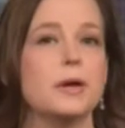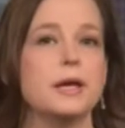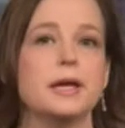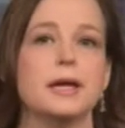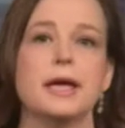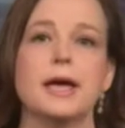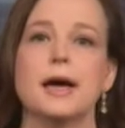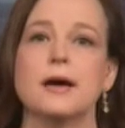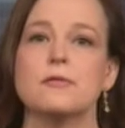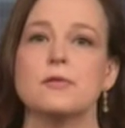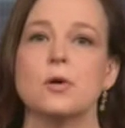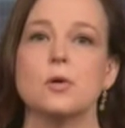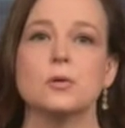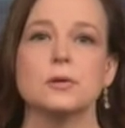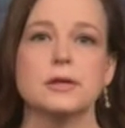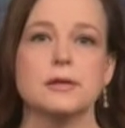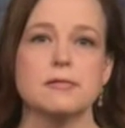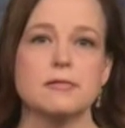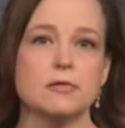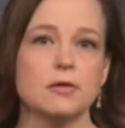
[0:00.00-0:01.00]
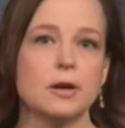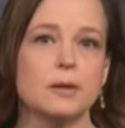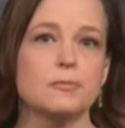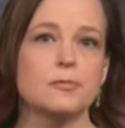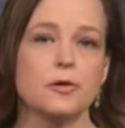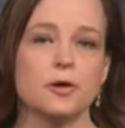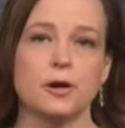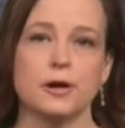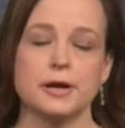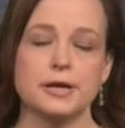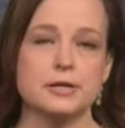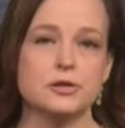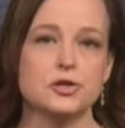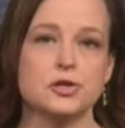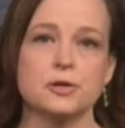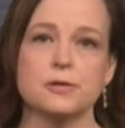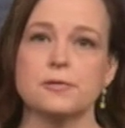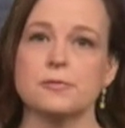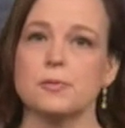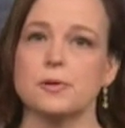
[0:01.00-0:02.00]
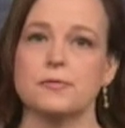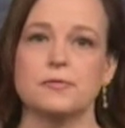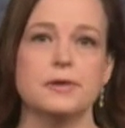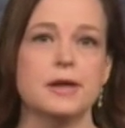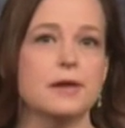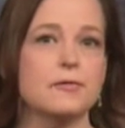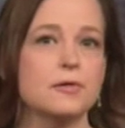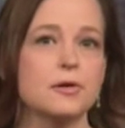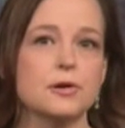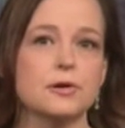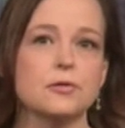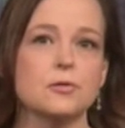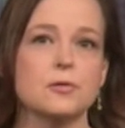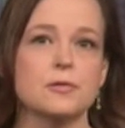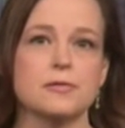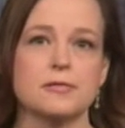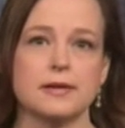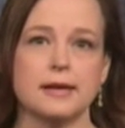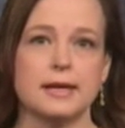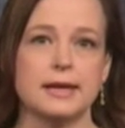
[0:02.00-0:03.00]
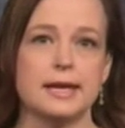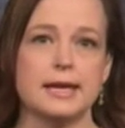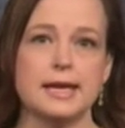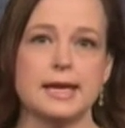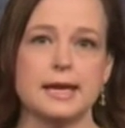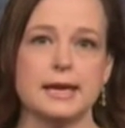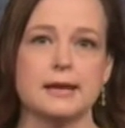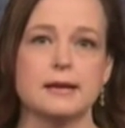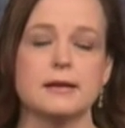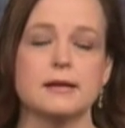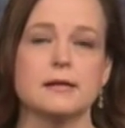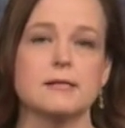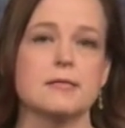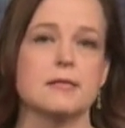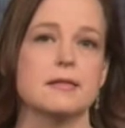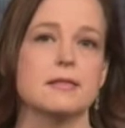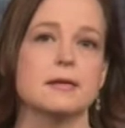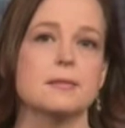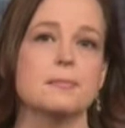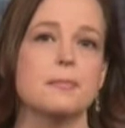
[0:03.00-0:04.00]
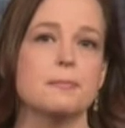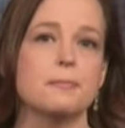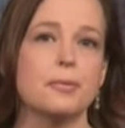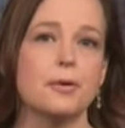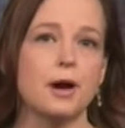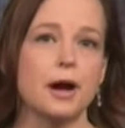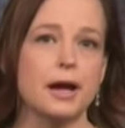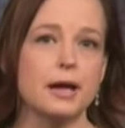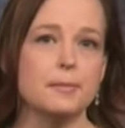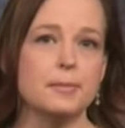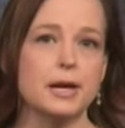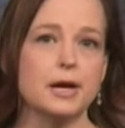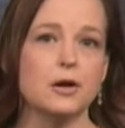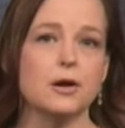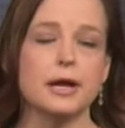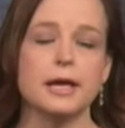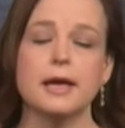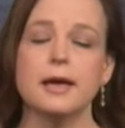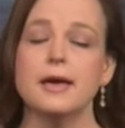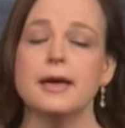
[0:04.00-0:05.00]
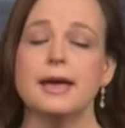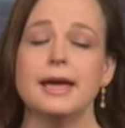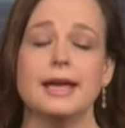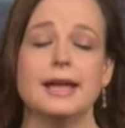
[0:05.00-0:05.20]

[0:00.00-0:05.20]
We have only stood up for our issues. We've never endorsed any candidates in the primary.